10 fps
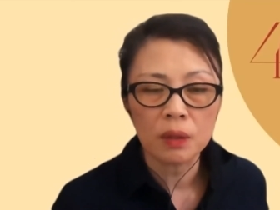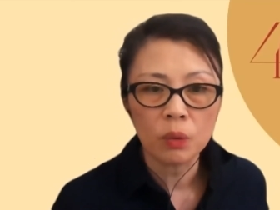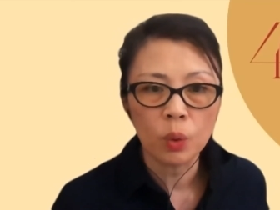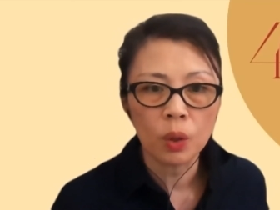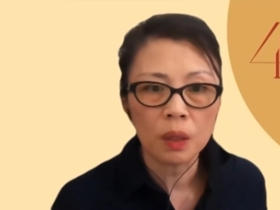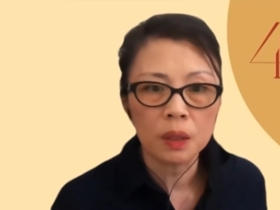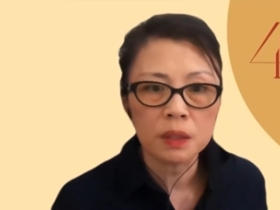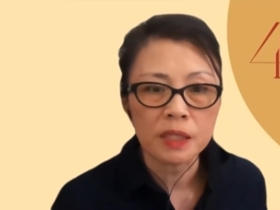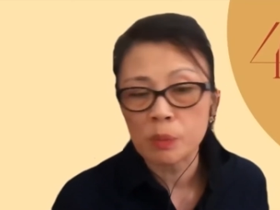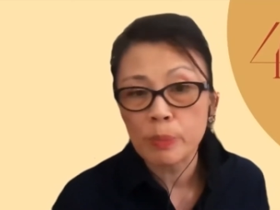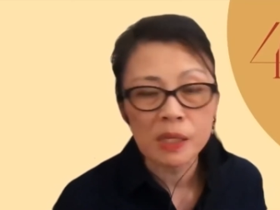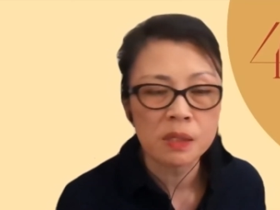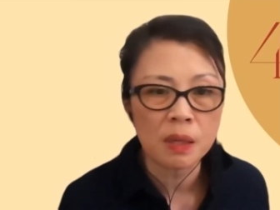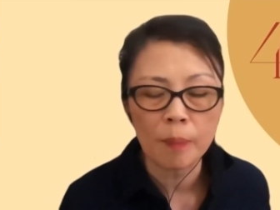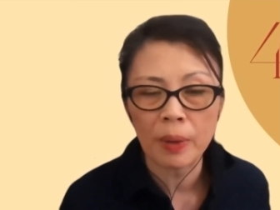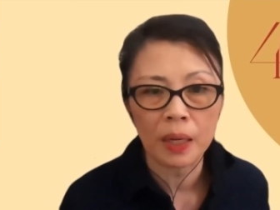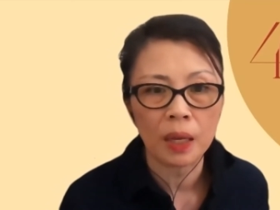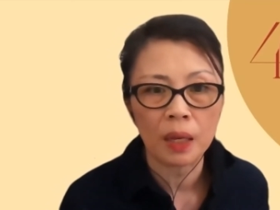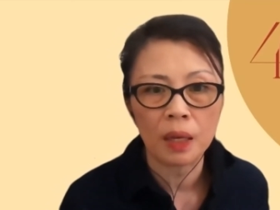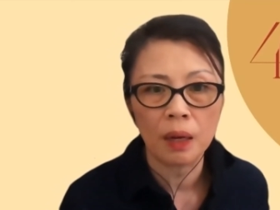or dismiss
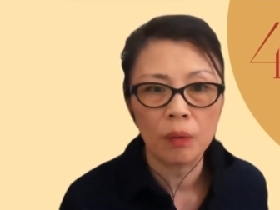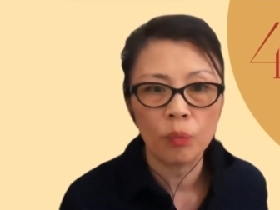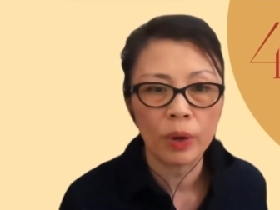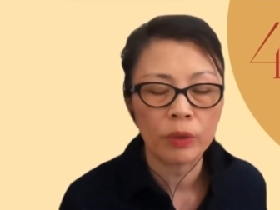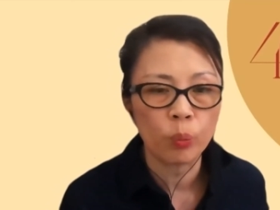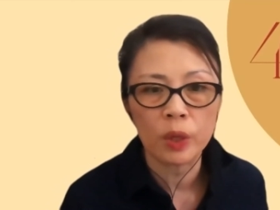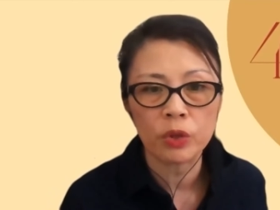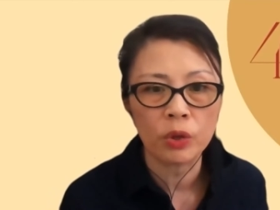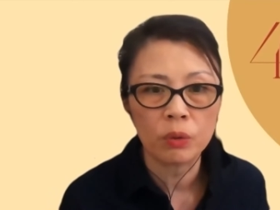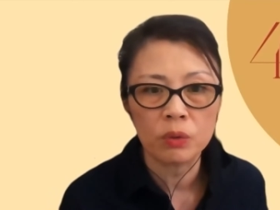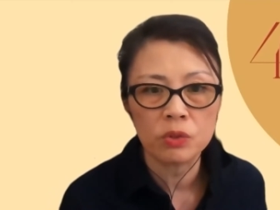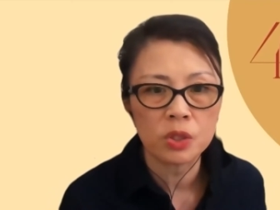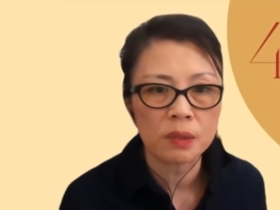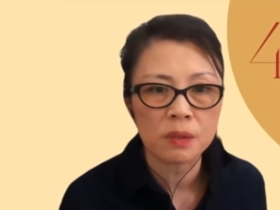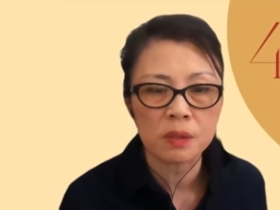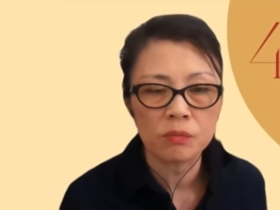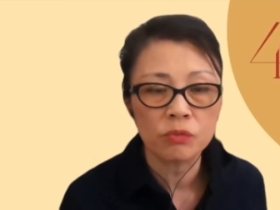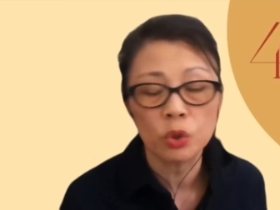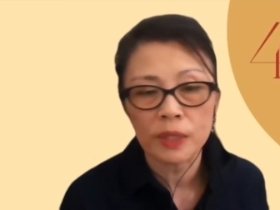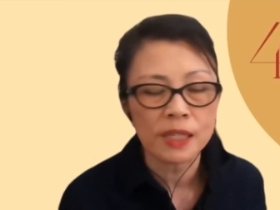somebody with what you just
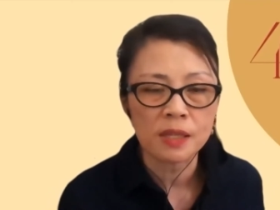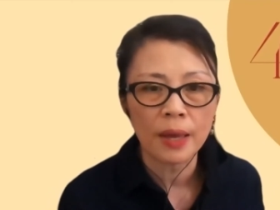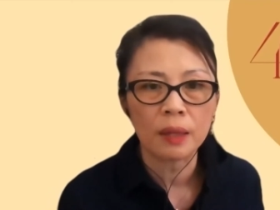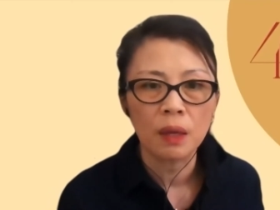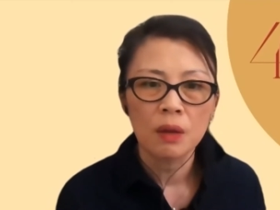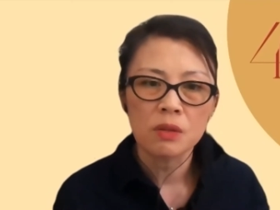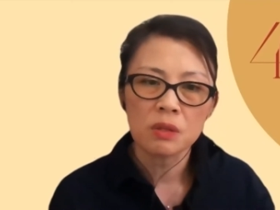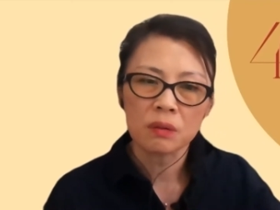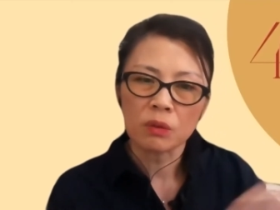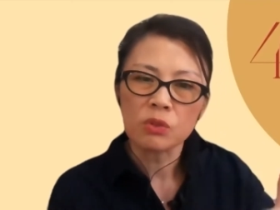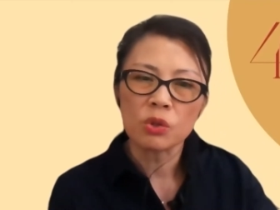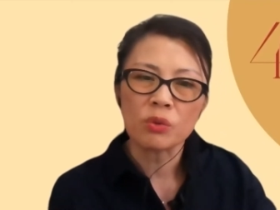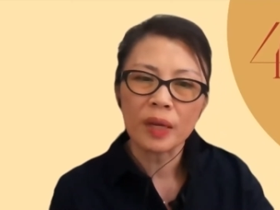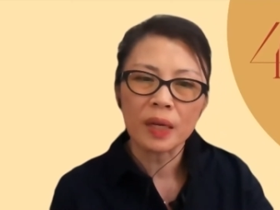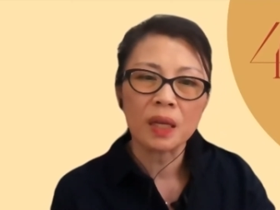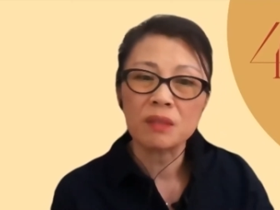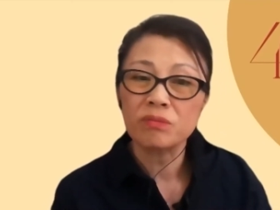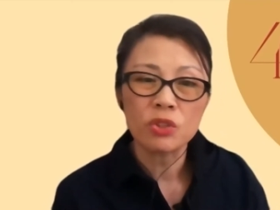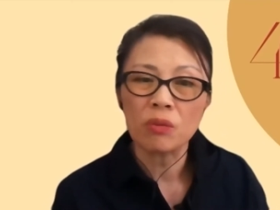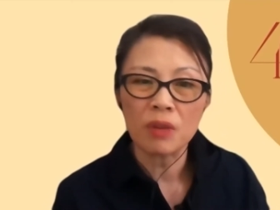rudely said. So those already
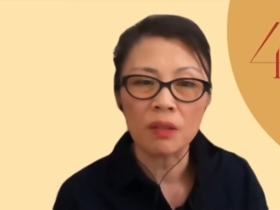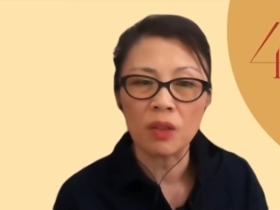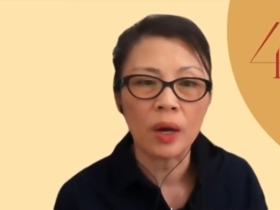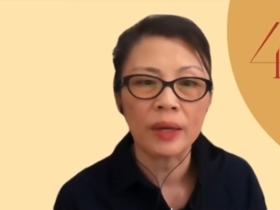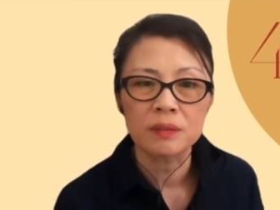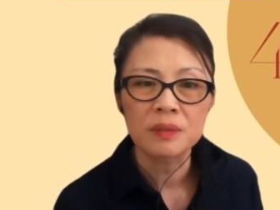don't align.